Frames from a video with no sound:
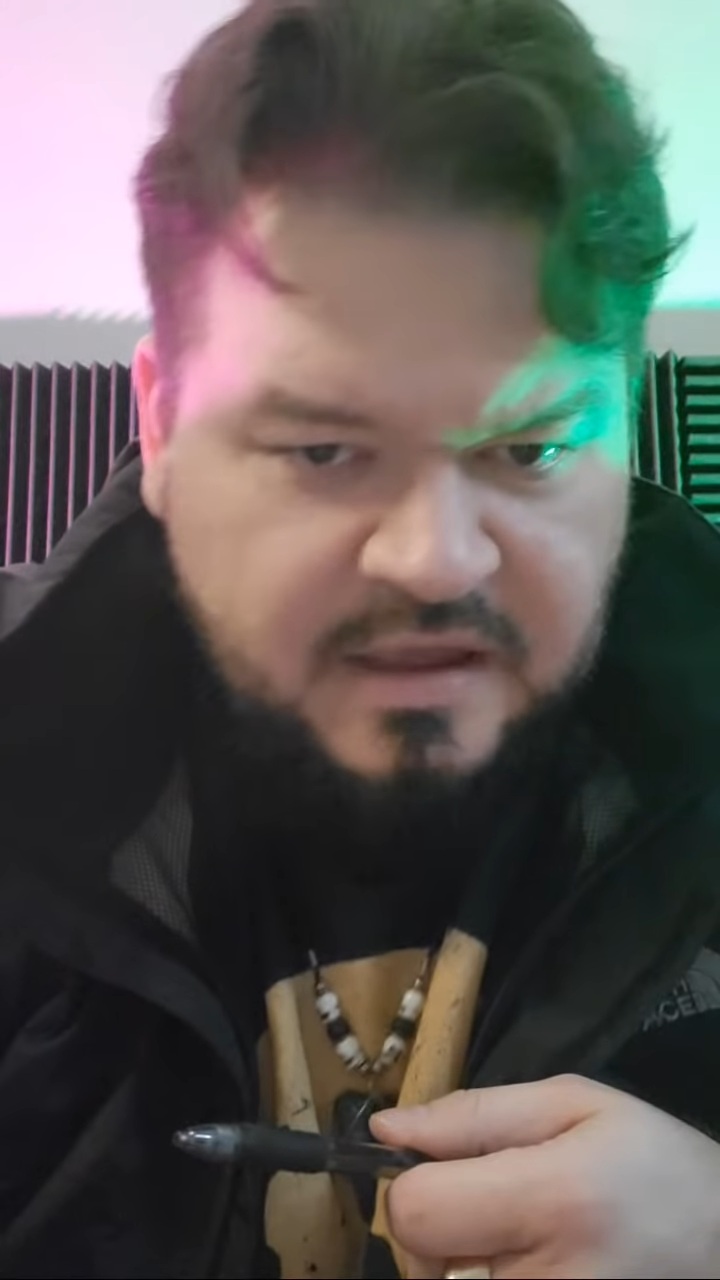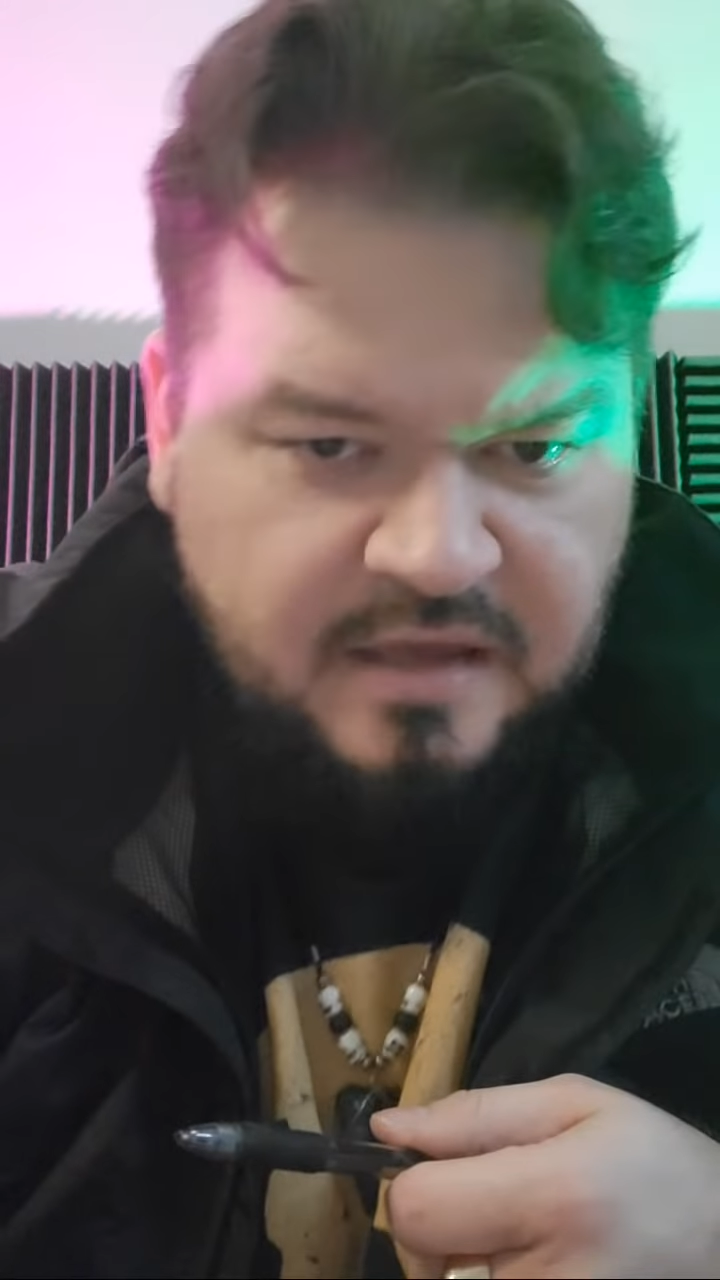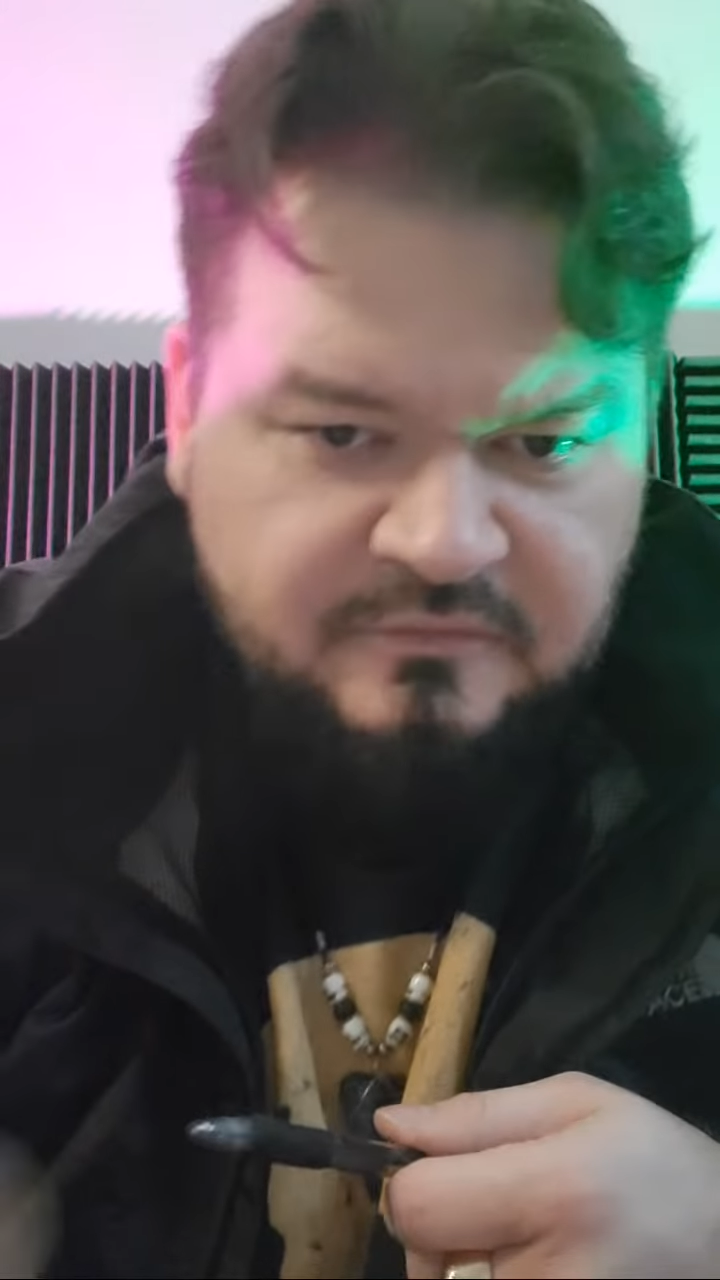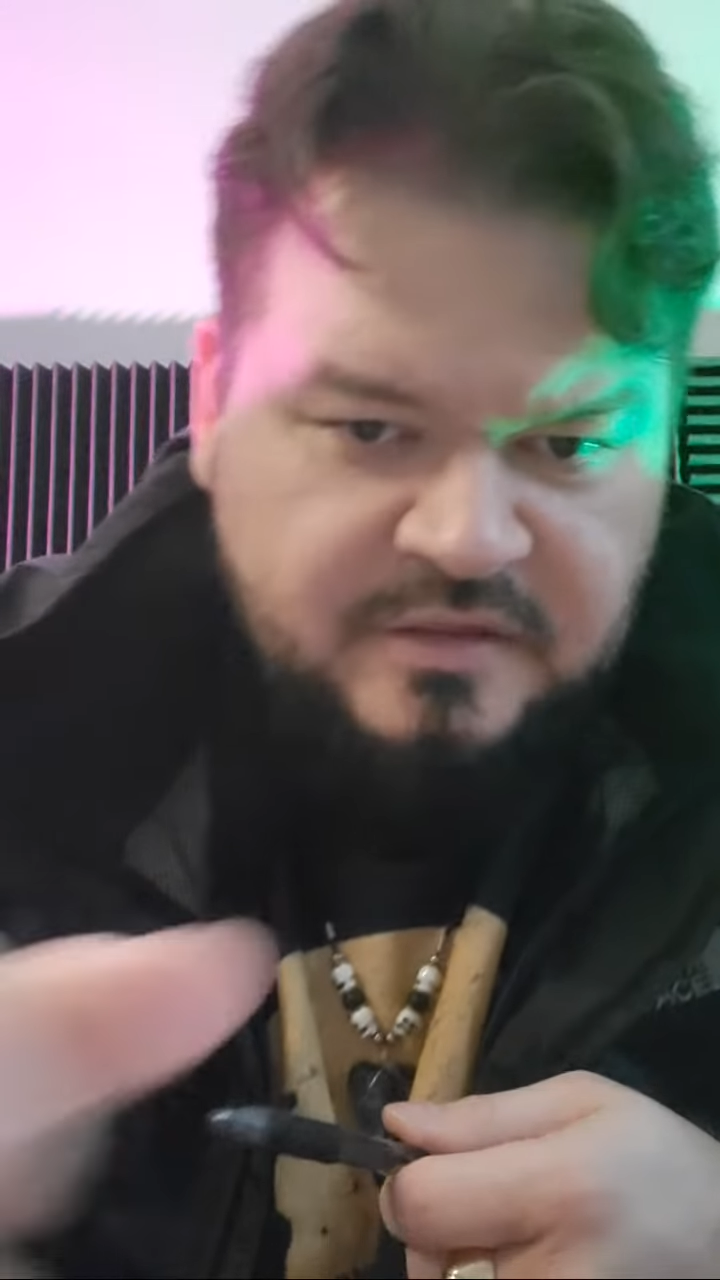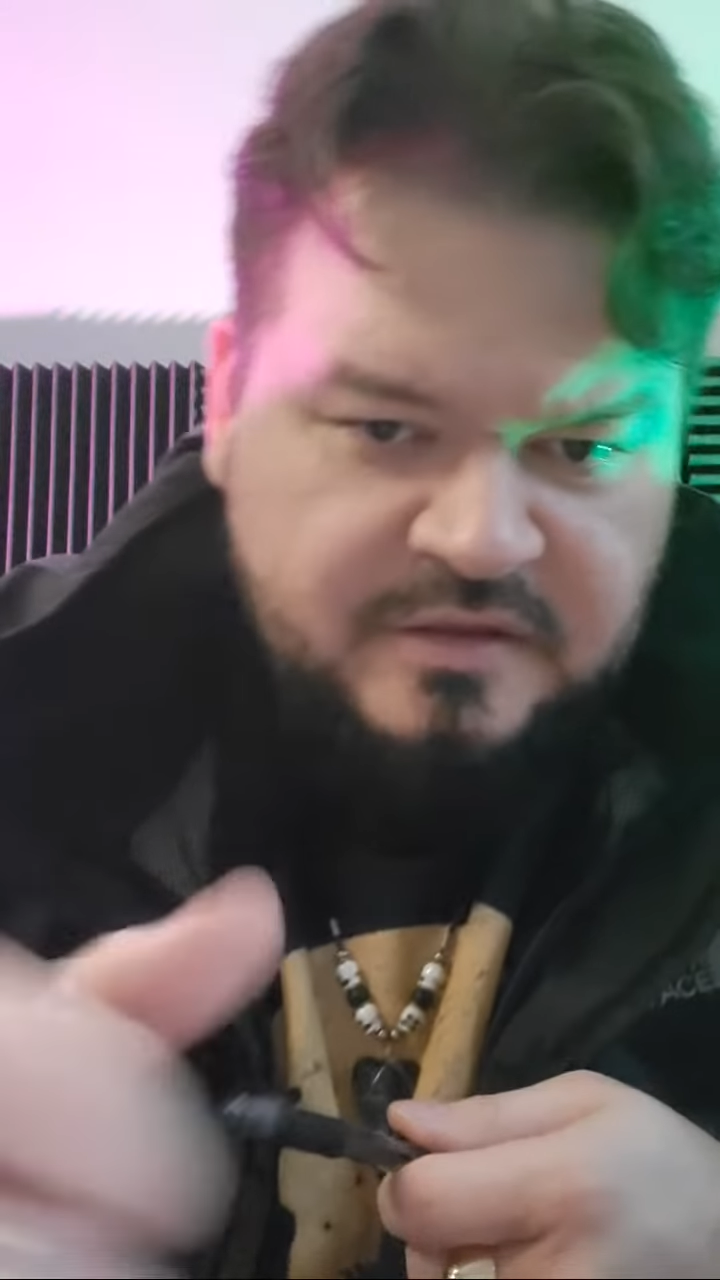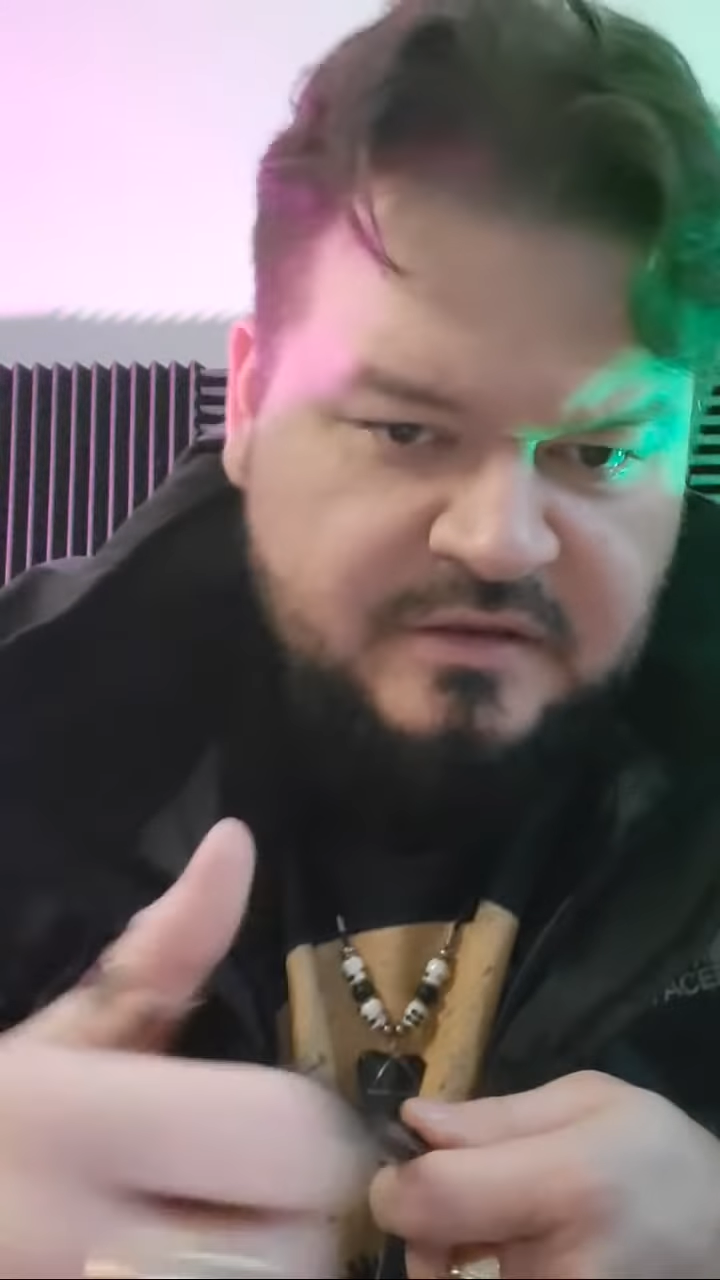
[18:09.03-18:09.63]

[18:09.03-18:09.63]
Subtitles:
I really